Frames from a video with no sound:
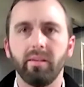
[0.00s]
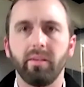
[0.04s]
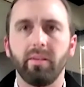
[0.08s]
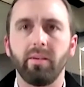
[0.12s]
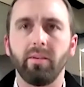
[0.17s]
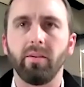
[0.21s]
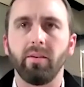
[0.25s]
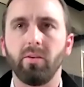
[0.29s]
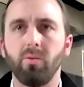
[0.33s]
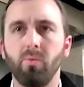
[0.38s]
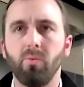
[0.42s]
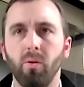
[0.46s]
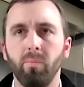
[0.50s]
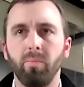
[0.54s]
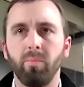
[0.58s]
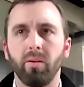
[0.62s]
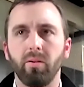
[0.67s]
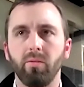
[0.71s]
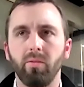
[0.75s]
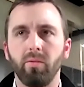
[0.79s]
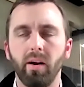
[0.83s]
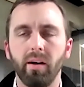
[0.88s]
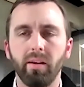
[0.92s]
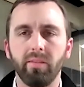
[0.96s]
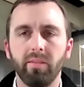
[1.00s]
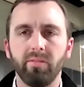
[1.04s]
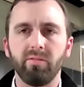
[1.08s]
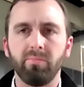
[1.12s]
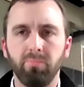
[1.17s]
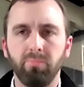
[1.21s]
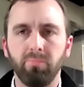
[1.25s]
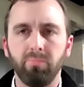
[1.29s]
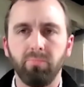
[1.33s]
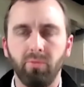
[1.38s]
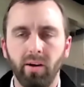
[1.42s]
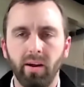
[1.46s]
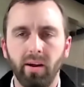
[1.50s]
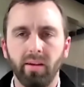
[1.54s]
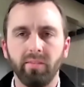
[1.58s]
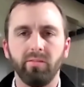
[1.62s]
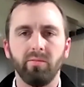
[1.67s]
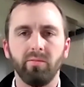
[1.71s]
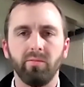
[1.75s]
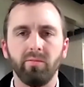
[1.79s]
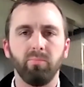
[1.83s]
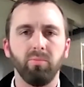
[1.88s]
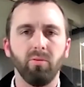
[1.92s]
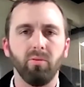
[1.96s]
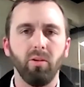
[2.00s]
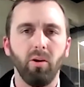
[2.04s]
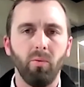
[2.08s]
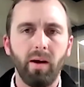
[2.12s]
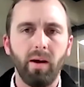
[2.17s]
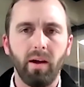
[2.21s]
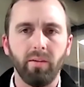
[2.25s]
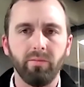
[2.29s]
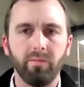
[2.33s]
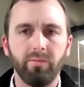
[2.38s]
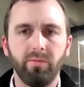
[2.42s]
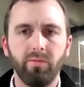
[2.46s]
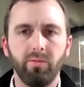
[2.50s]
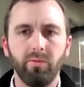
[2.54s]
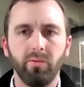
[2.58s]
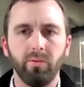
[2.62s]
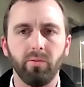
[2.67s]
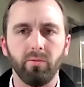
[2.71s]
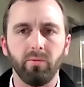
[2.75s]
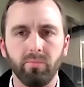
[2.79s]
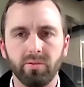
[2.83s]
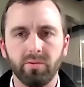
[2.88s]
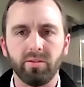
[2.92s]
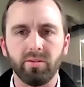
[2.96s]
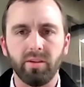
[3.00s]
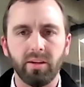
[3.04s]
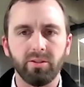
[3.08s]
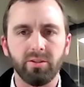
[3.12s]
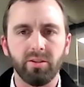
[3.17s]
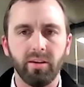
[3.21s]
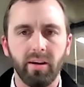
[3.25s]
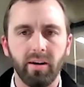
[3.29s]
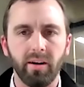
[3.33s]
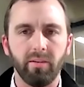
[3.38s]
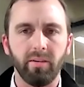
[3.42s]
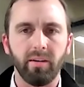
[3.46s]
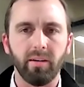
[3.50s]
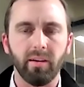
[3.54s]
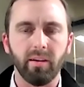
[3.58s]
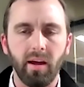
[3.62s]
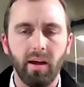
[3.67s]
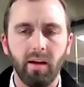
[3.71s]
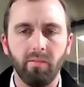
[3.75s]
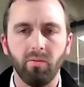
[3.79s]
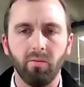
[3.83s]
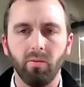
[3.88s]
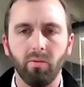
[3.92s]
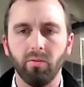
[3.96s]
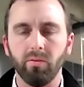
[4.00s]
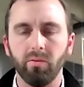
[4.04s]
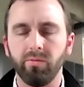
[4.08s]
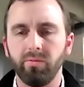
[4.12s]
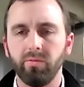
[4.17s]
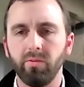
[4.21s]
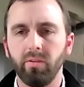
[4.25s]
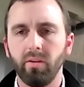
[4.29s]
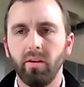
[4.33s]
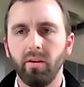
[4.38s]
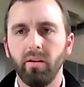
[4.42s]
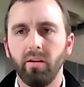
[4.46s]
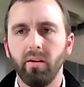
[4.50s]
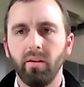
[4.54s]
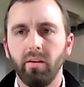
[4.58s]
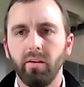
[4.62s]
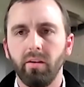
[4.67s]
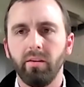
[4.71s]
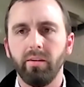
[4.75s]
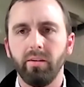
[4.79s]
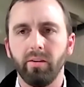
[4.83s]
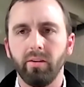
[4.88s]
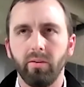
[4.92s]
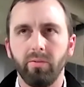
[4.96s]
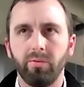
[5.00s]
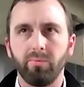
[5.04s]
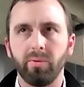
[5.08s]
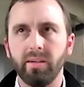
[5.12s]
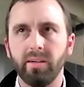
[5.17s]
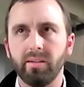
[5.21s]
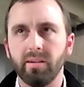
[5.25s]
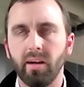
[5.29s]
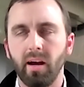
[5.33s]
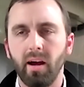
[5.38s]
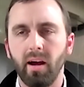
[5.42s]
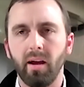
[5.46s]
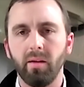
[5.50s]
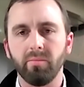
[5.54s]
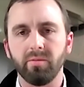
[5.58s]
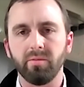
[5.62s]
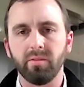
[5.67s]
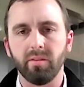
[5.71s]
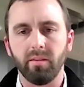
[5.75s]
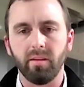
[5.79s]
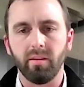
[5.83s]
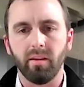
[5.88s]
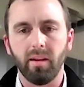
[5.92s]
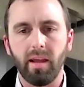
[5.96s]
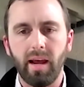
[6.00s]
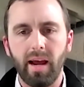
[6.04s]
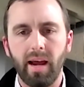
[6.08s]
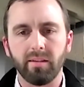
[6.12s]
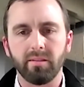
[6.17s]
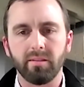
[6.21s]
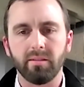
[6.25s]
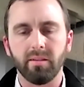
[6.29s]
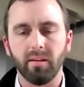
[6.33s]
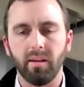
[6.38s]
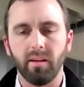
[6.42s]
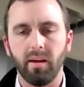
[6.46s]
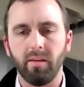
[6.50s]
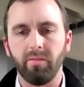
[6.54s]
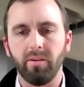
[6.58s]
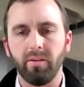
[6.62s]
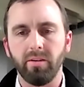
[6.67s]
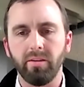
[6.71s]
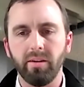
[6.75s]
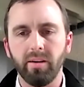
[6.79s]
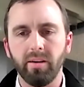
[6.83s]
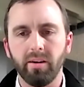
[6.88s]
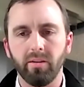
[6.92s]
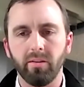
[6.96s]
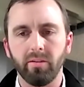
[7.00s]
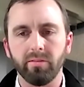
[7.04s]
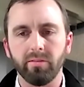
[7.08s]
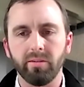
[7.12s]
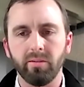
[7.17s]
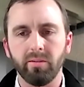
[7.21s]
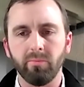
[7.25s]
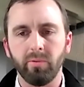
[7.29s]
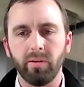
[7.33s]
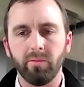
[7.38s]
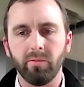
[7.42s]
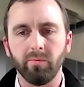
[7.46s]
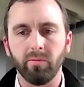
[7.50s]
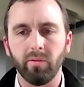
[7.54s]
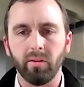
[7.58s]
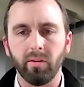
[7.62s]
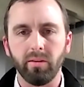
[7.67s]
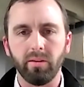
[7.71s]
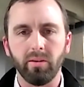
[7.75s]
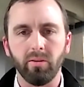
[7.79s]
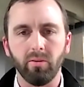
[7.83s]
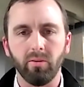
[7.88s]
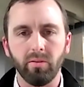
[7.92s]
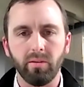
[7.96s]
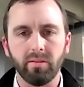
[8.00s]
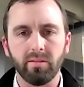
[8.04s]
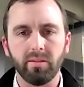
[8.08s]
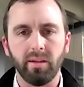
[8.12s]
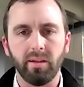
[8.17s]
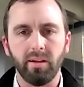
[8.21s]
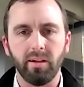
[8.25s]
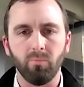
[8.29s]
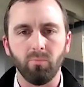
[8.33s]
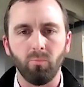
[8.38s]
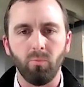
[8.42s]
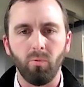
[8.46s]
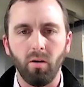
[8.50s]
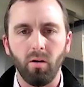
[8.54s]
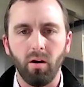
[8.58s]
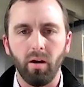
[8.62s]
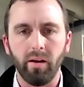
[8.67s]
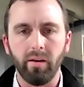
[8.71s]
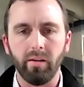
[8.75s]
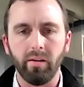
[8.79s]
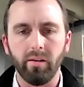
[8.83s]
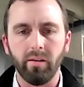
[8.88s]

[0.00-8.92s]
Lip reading: corporate credit spreads blow out to recessionary levels, 3 times in the last 11 years. And we've really only seen one,